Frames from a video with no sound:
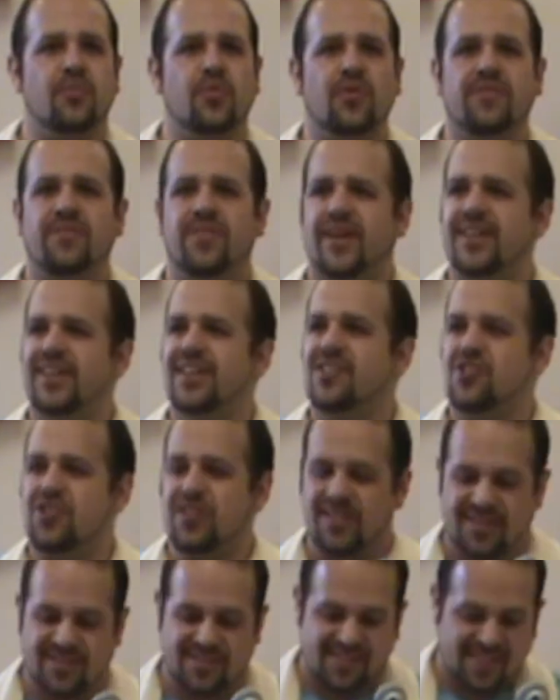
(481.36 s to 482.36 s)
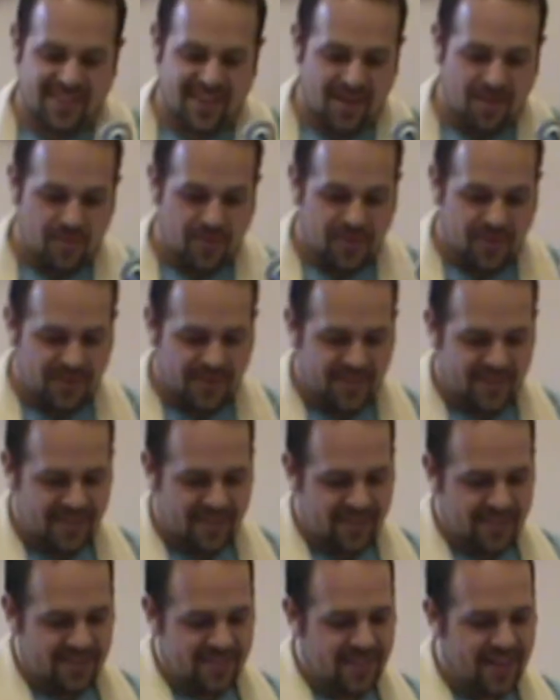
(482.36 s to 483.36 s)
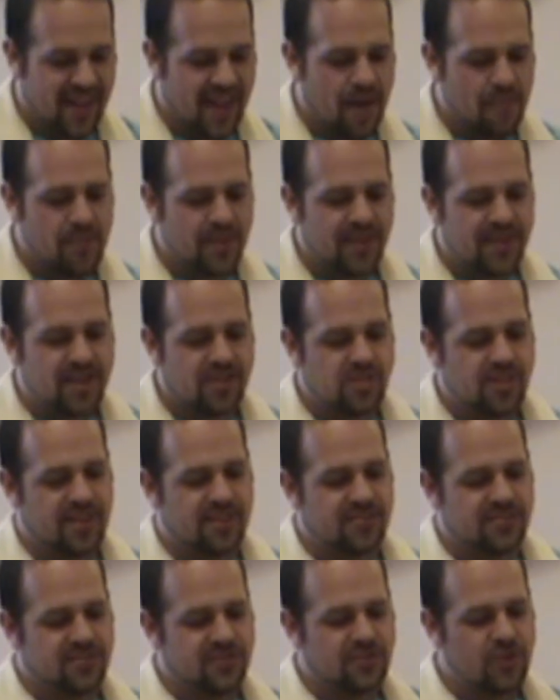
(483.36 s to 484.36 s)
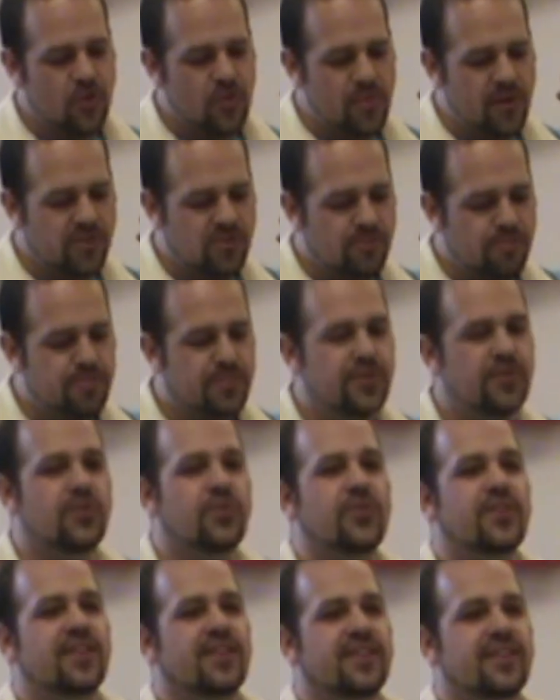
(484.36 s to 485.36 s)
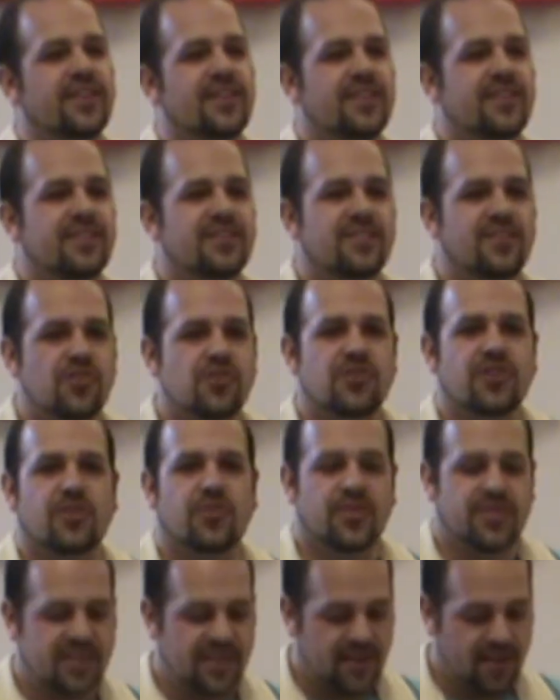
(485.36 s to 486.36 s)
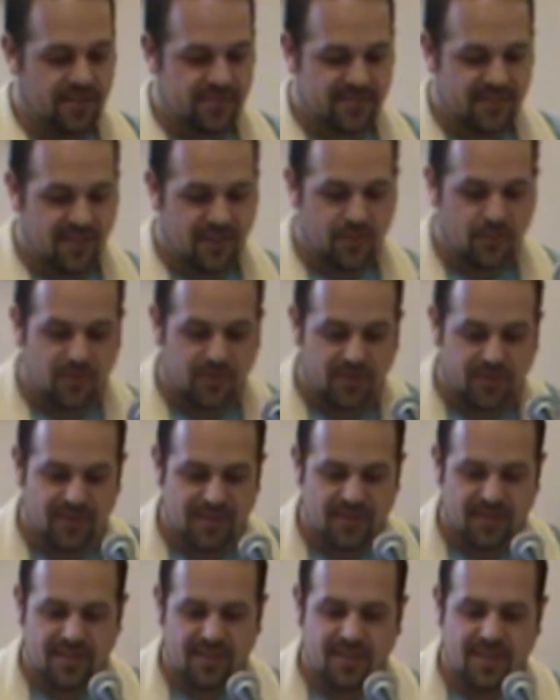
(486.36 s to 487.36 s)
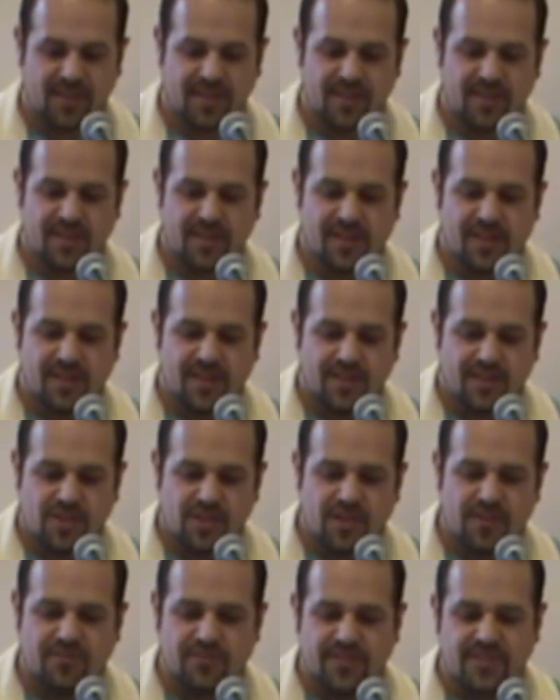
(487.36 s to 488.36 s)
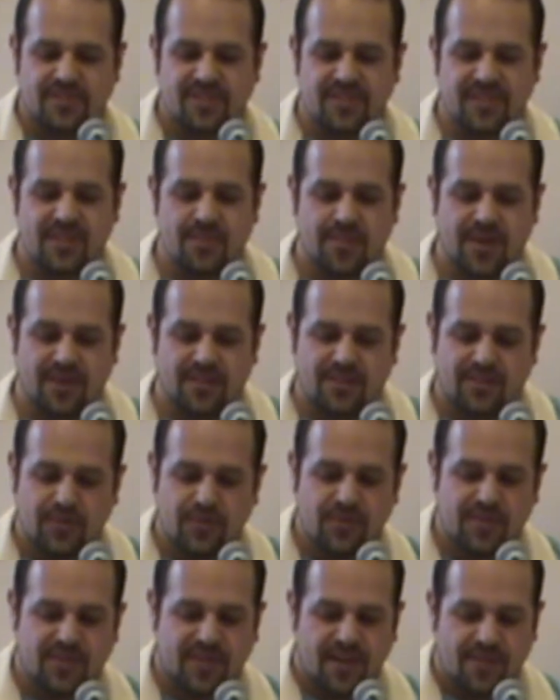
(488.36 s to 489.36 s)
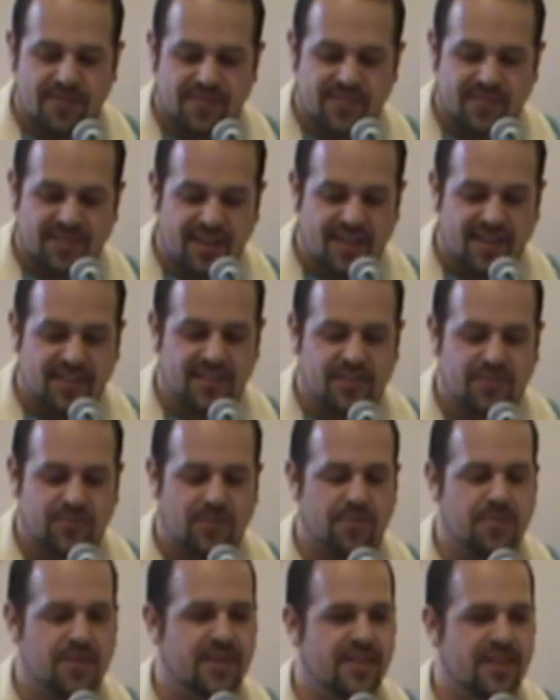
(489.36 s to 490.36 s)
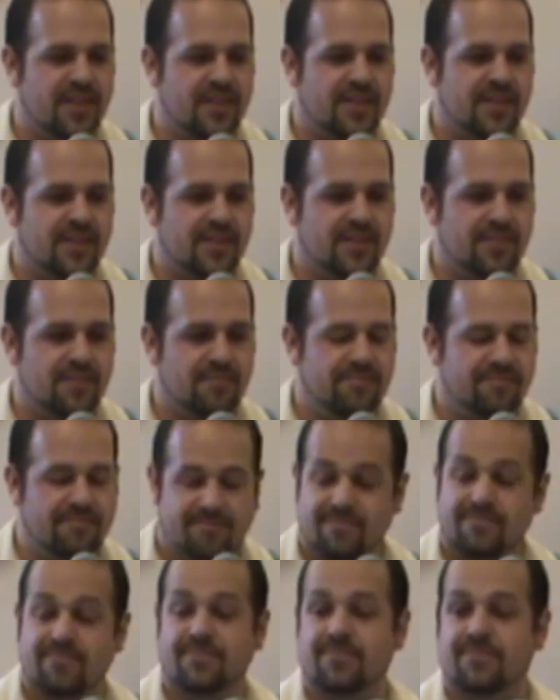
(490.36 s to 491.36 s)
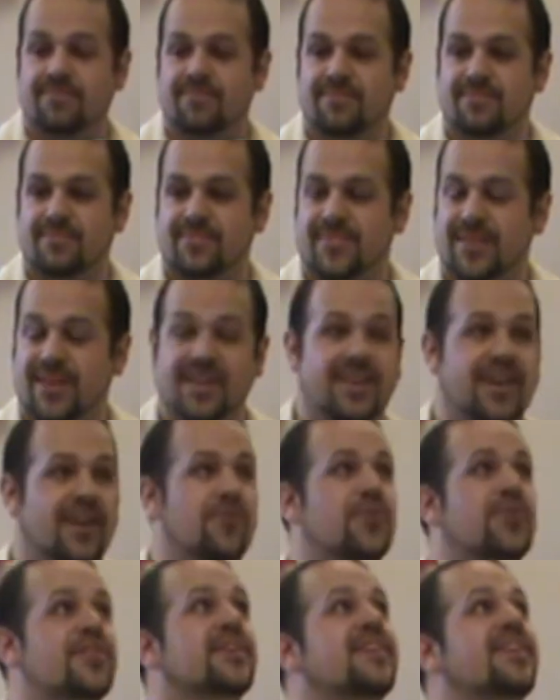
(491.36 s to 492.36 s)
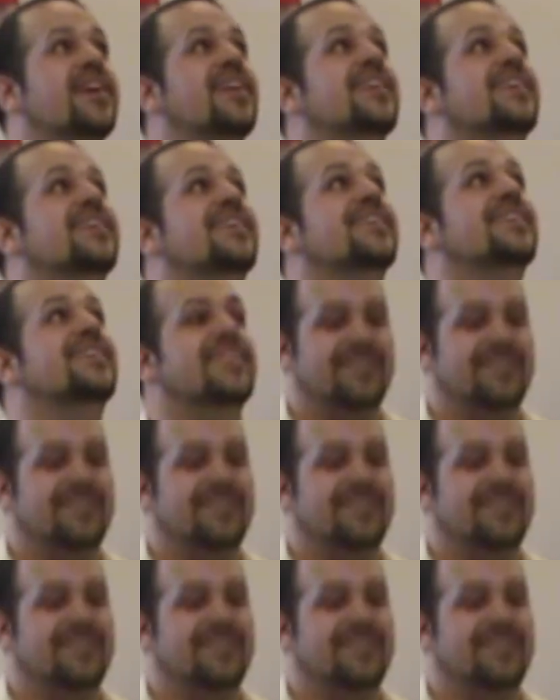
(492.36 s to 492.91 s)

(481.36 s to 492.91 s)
more financially stable, said Appalachia has so much beauty to share with the outside world. She had recently met 2 deaf cyclists from Connecticut, again with Connecticut,